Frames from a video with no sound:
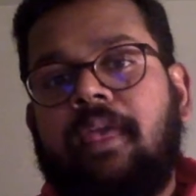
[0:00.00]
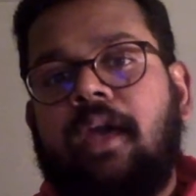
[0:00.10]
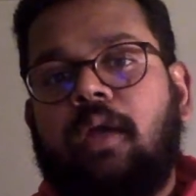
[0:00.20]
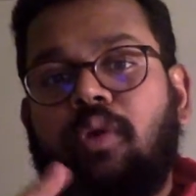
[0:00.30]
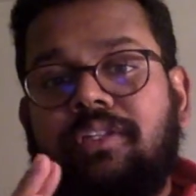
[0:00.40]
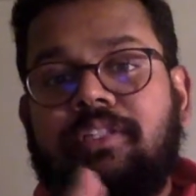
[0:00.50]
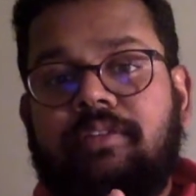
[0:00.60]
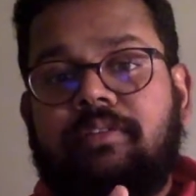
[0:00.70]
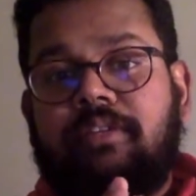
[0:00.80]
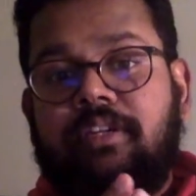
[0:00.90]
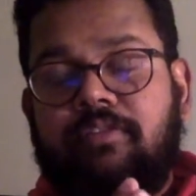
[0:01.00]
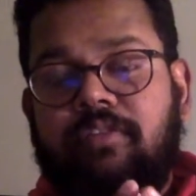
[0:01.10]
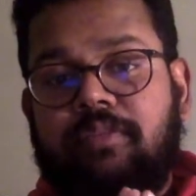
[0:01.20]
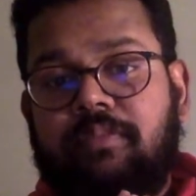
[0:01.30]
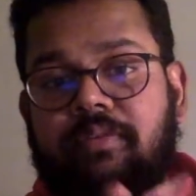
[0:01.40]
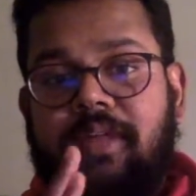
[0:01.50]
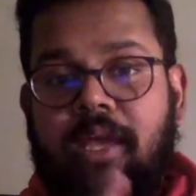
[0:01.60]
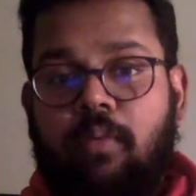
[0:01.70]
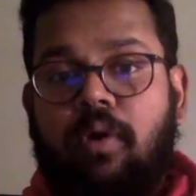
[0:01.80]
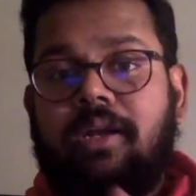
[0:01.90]
And what's the difference between
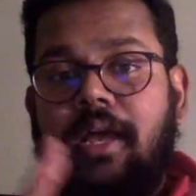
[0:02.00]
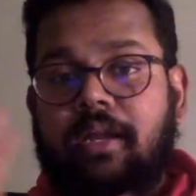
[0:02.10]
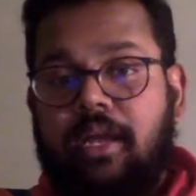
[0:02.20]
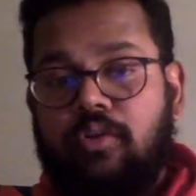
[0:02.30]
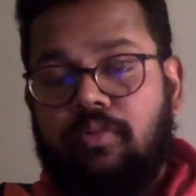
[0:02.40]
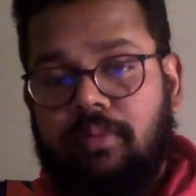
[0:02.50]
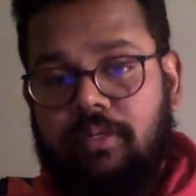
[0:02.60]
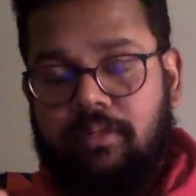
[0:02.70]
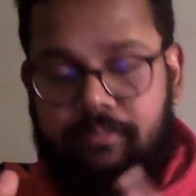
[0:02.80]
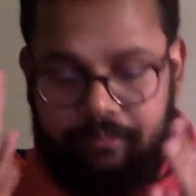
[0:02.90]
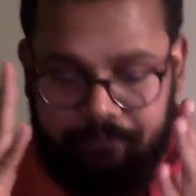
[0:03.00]
A1 and A2 milk?